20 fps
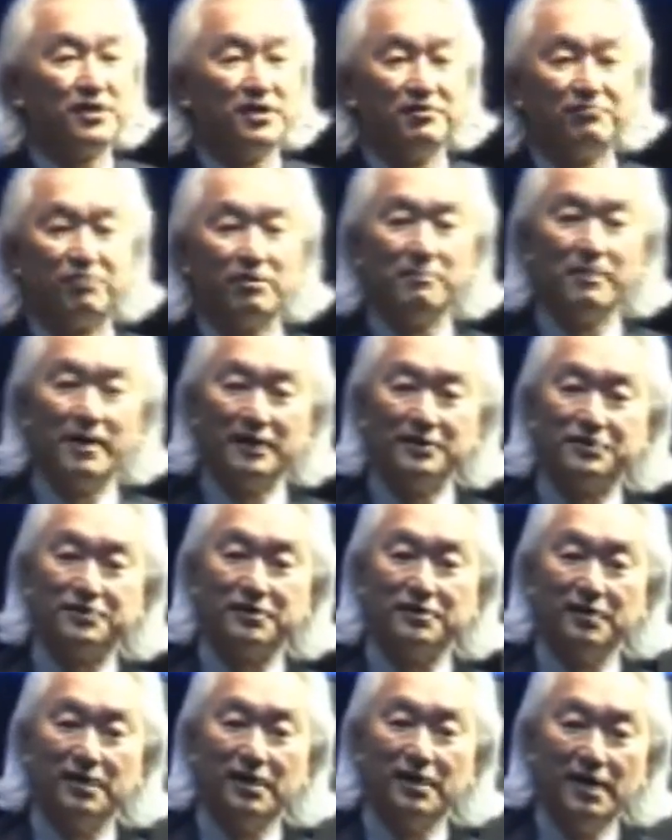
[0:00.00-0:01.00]
with
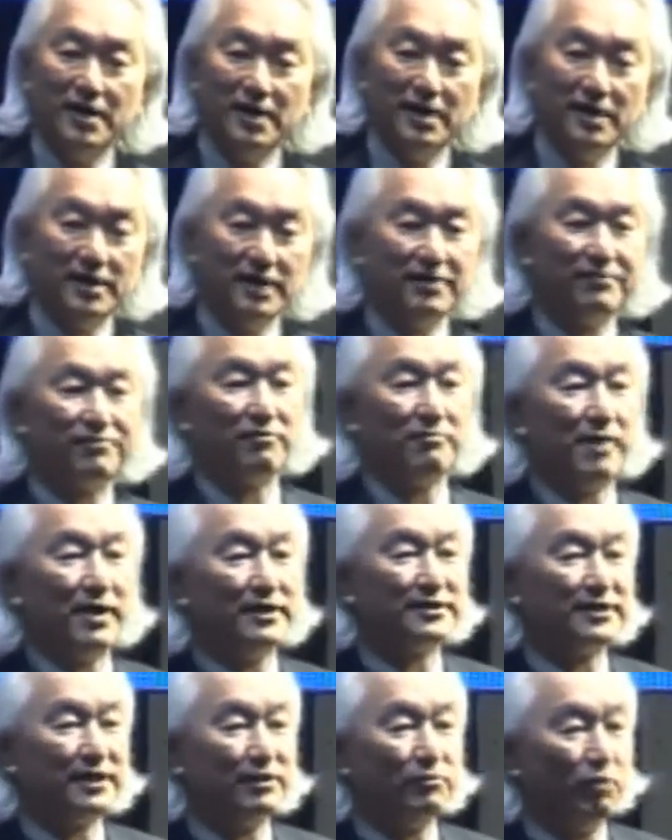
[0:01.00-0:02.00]
information.
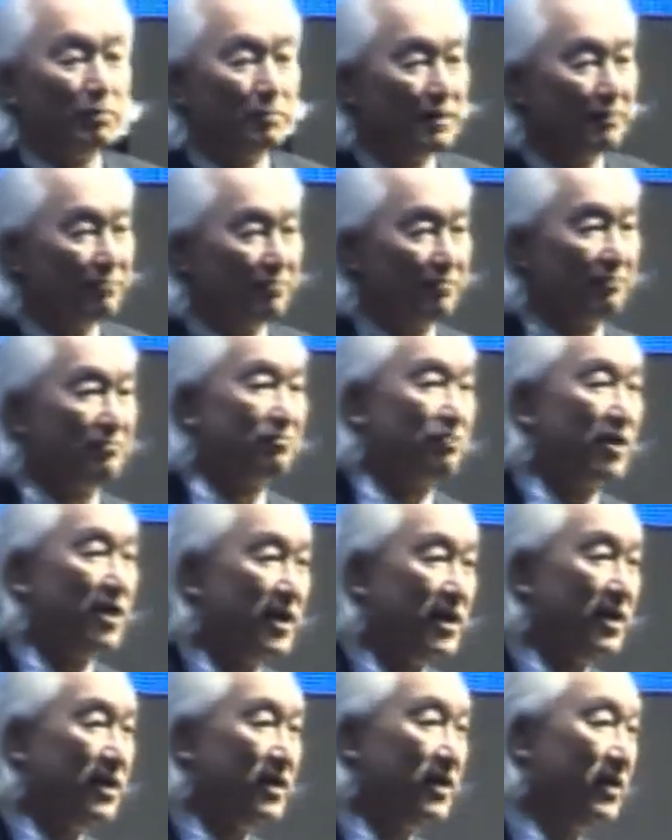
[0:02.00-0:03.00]
Information will be for
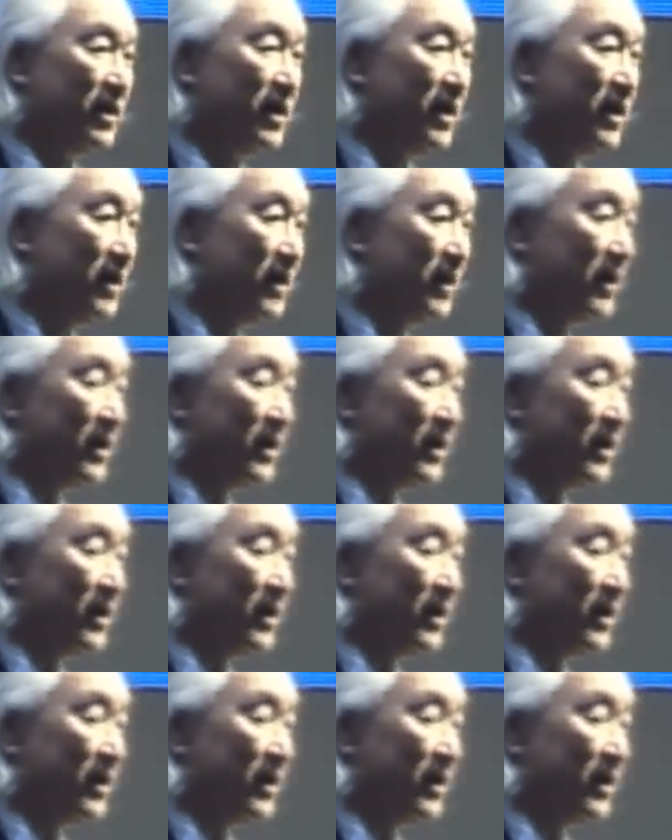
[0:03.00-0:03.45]
free.